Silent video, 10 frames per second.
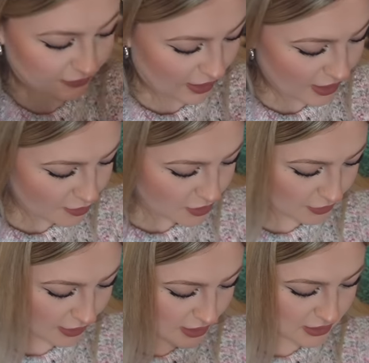vibes so
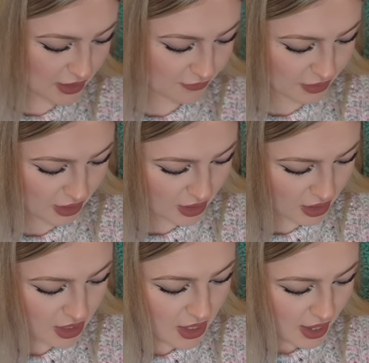I had to have that.
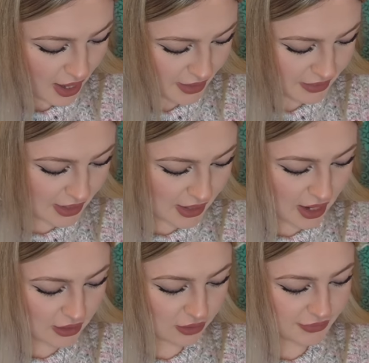And then
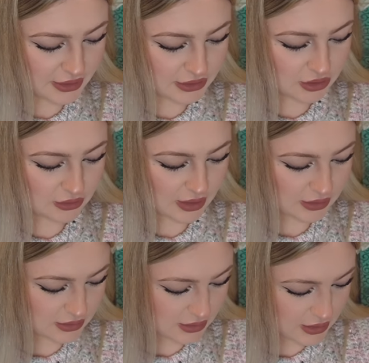I got these two
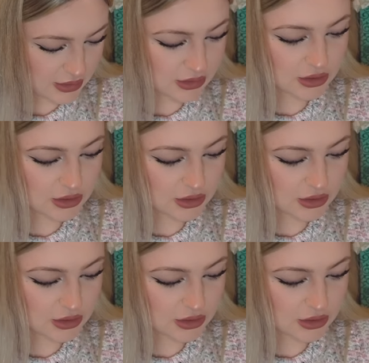necklaces.